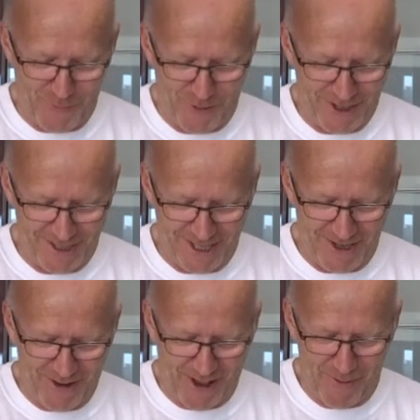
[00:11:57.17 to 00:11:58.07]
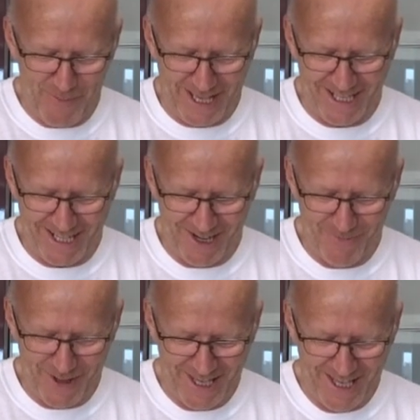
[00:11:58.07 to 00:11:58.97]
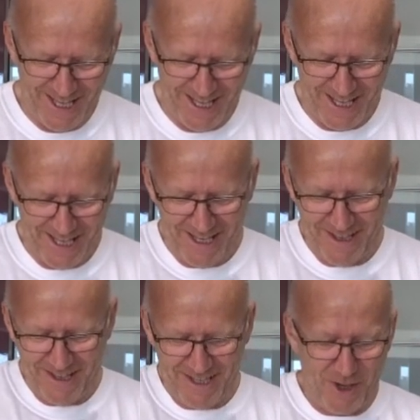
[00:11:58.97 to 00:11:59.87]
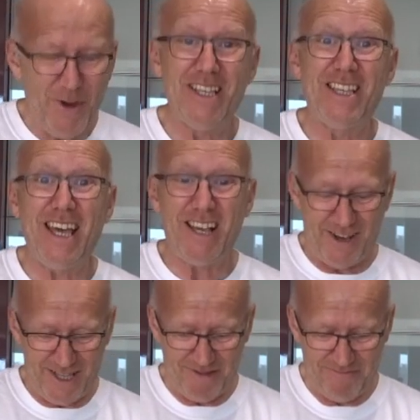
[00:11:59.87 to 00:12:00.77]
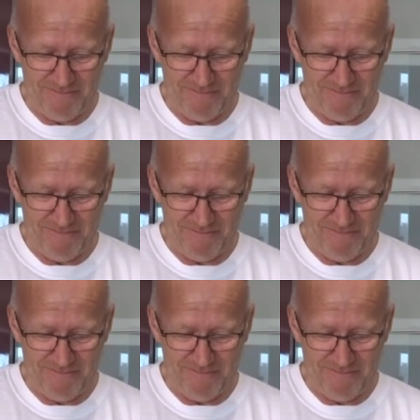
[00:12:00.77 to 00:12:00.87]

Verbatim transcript: for it because I don't know how big it's gonna be. So easy, eh guys?